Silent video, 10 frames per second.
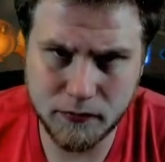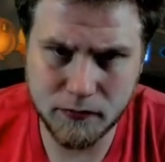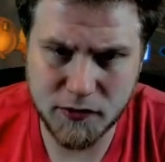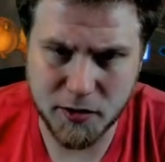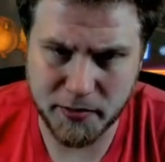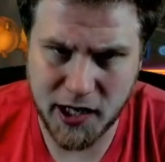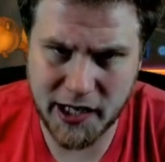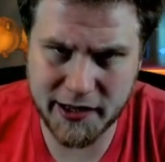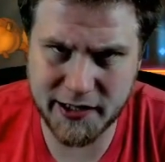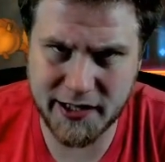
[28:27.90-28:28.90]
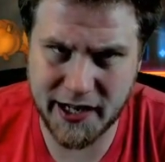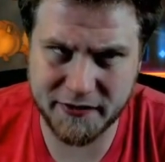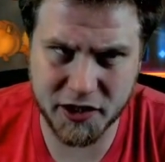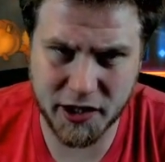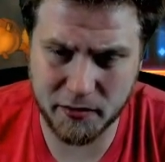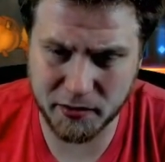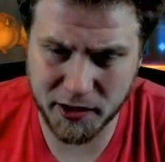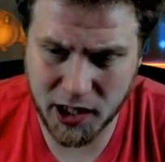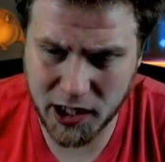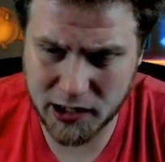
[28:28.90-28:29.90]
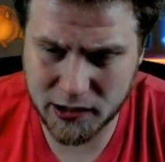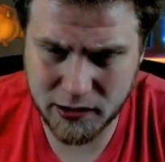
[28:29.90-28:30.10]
To block this, they have to double block.